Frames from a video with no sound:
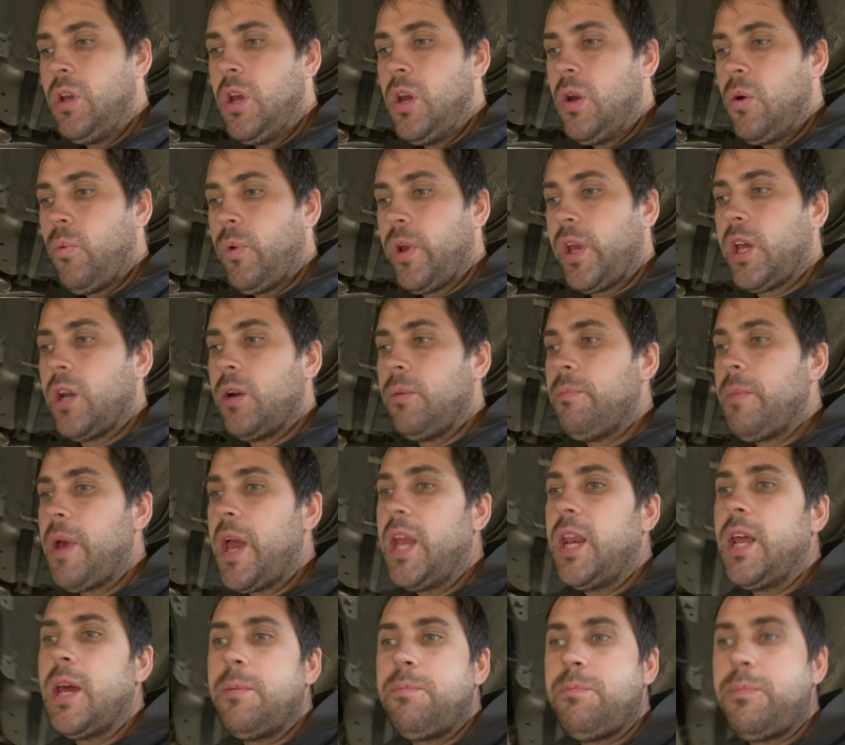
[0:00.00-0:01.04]
we get them made
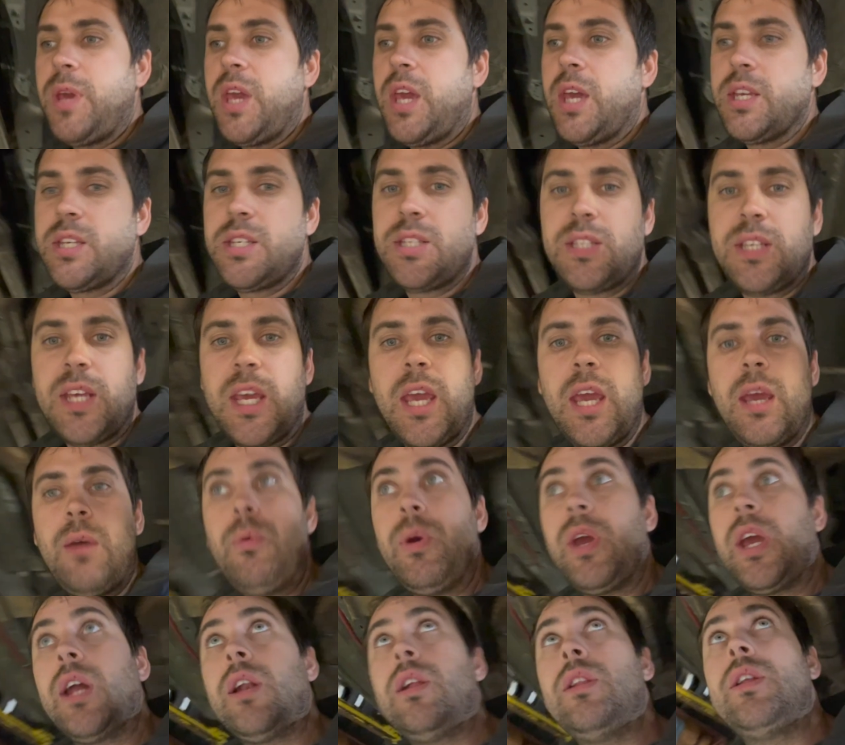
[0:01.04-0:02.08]
at PST. We
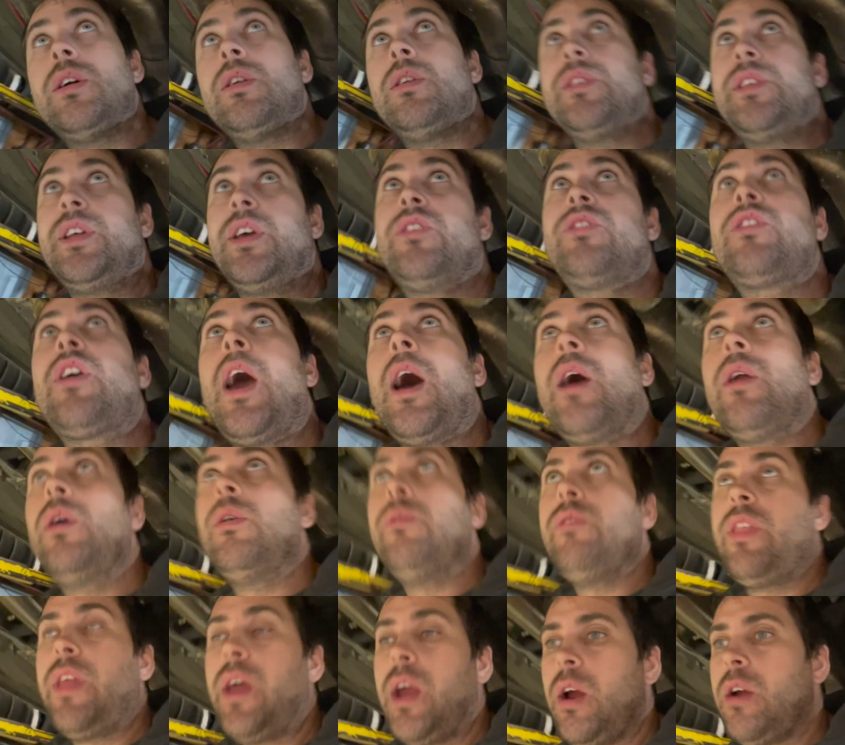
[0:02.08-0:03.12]
get a little discount over
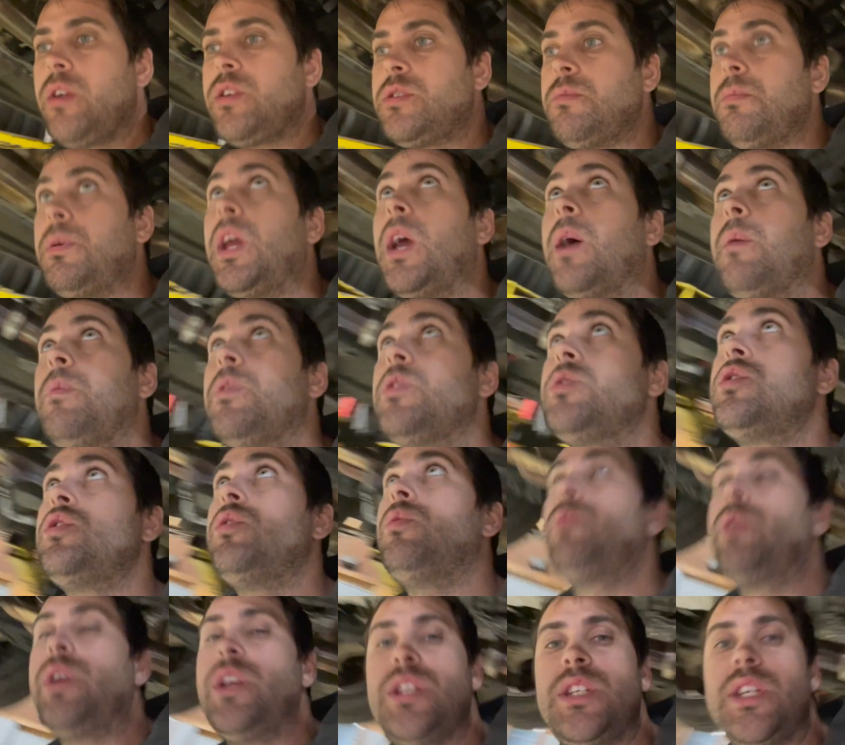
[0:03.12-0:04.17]
there to be able to
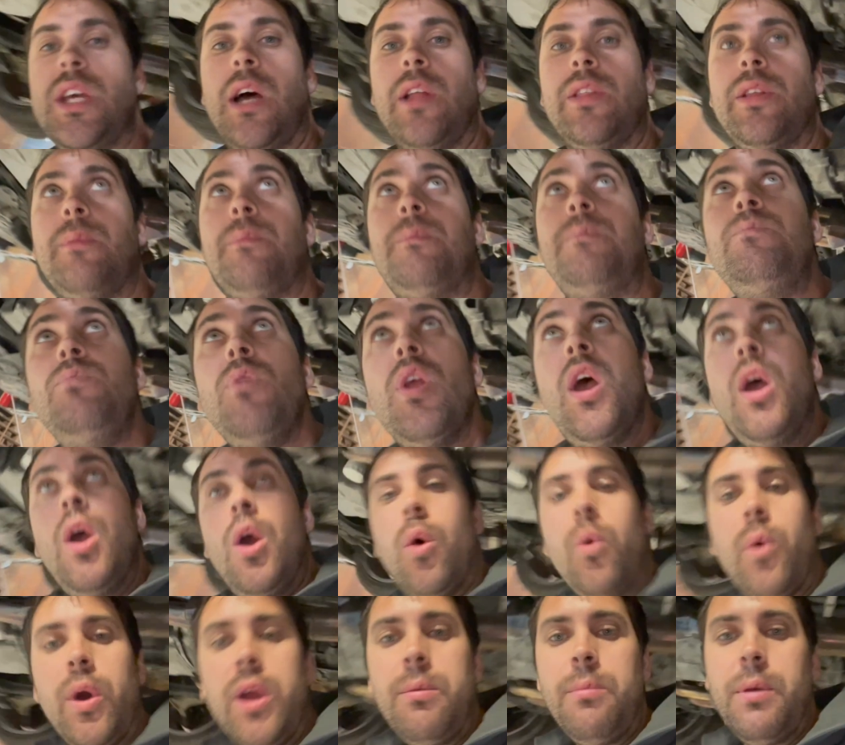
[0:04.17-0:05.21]
resell them.
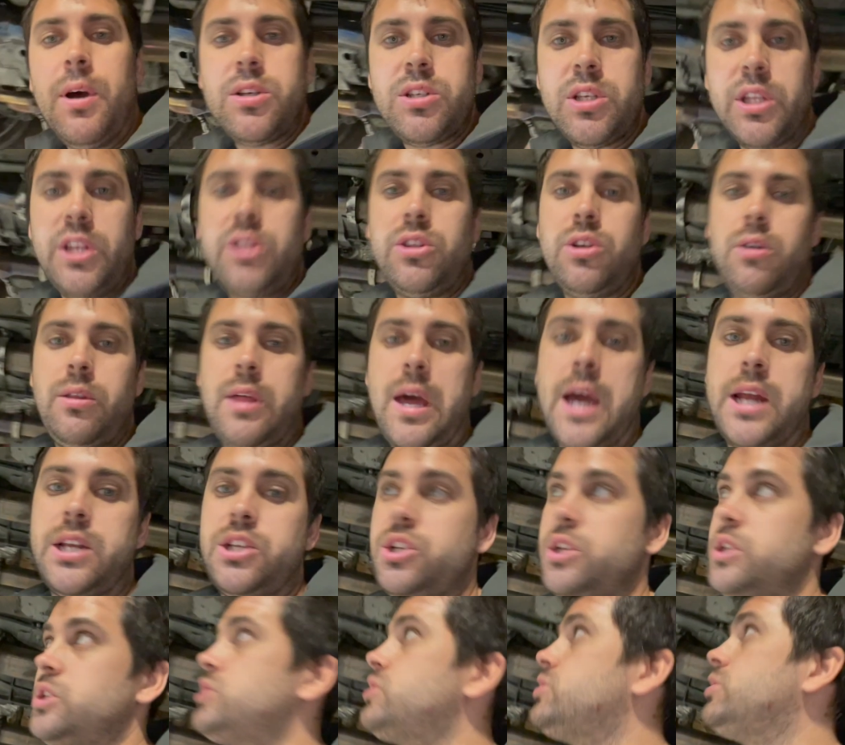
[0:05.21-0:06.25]
We mostly do that
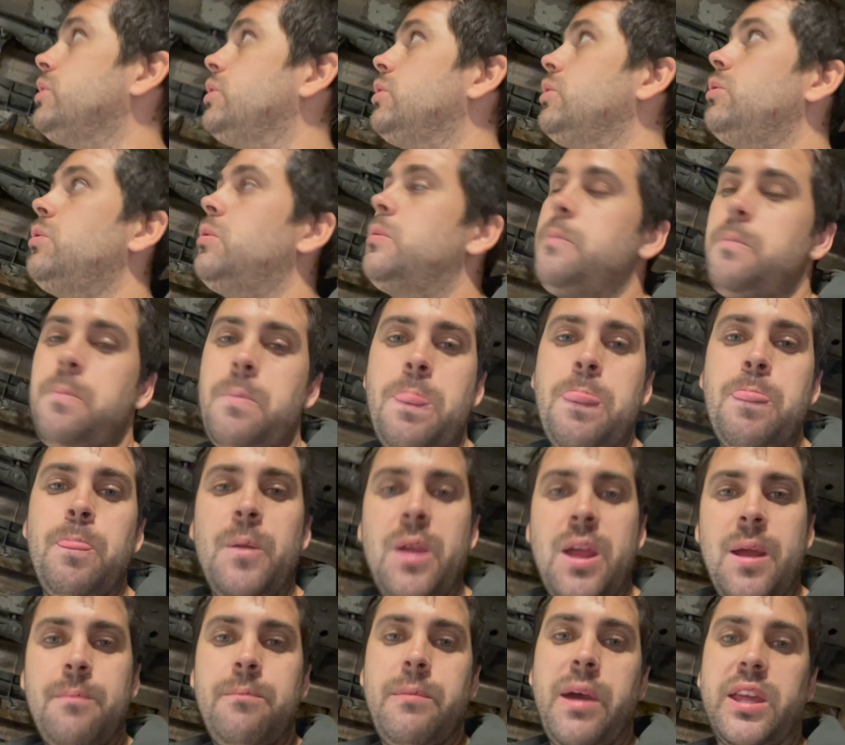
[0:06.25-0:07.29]
just to
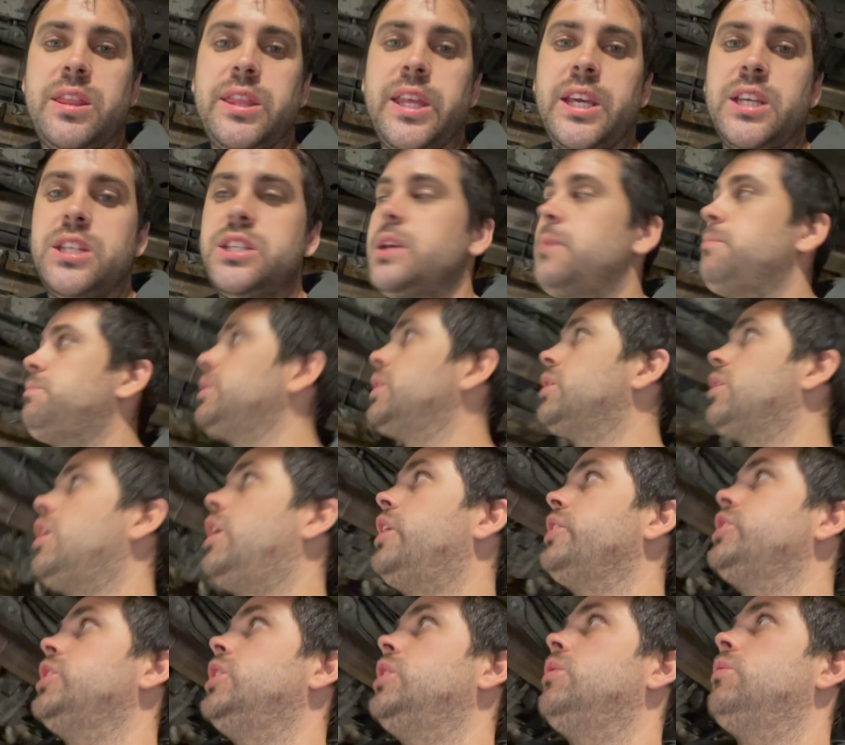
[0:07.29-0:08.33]
make things simpler
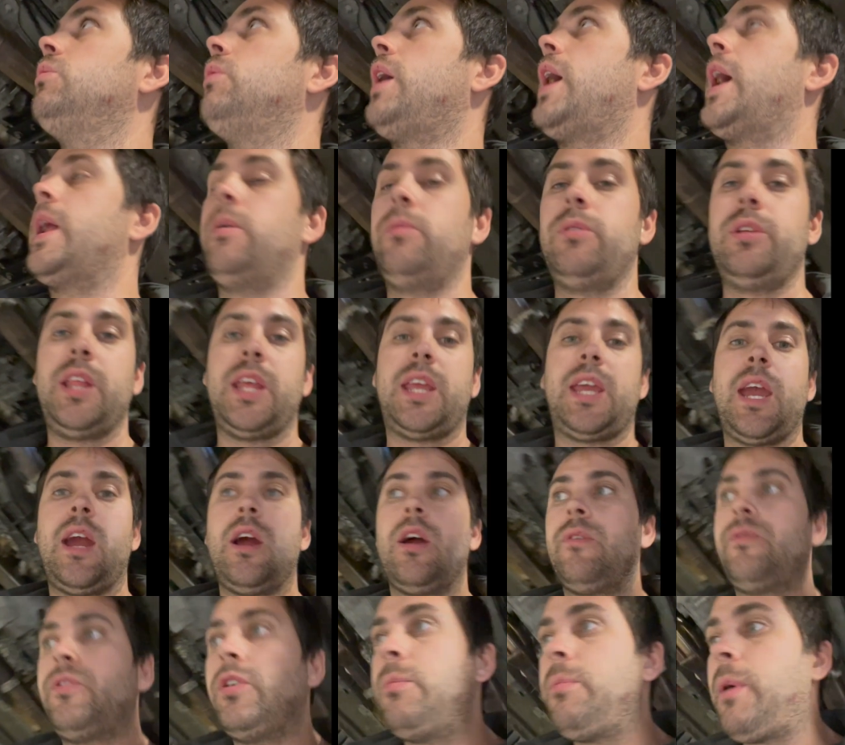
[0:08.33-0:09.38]
on you. I don't really care
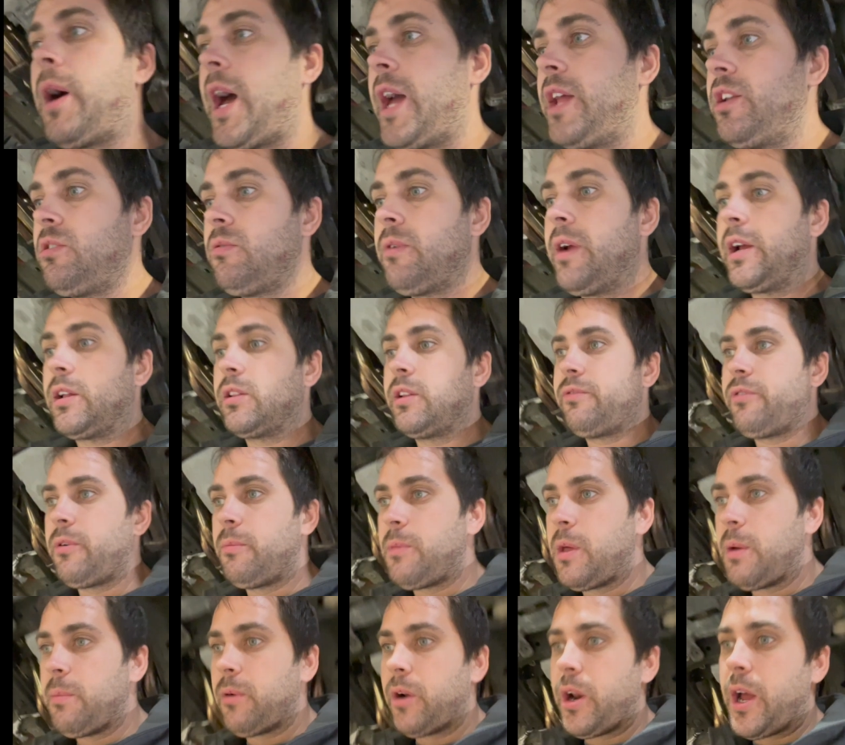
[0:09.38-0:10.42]
if you buy it directly from
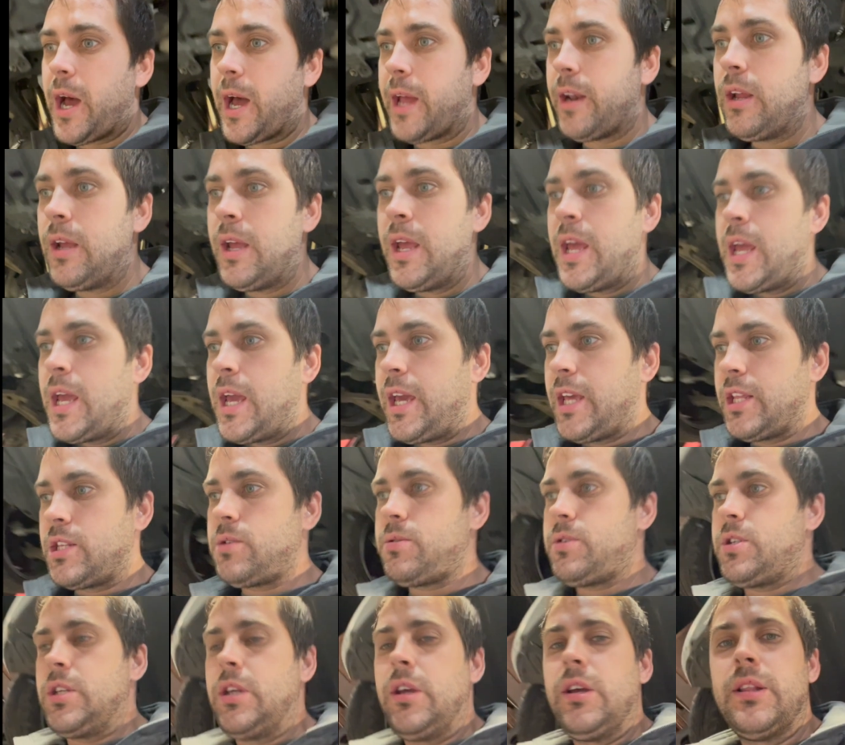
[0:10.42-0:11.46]
them or not.
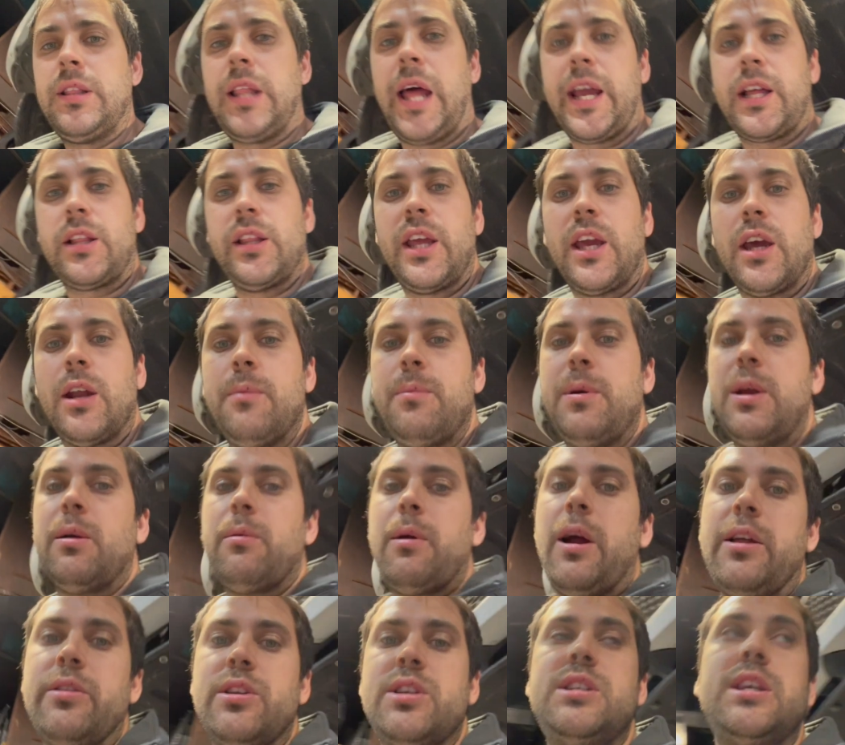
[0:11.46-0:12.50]
It's likely going to be
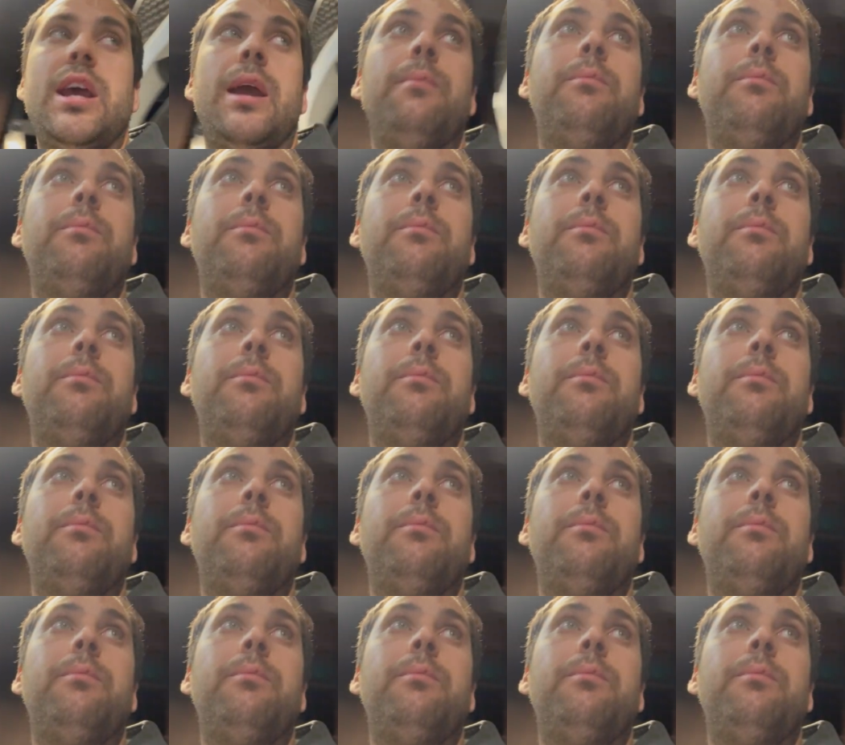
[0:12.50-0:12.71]
around the same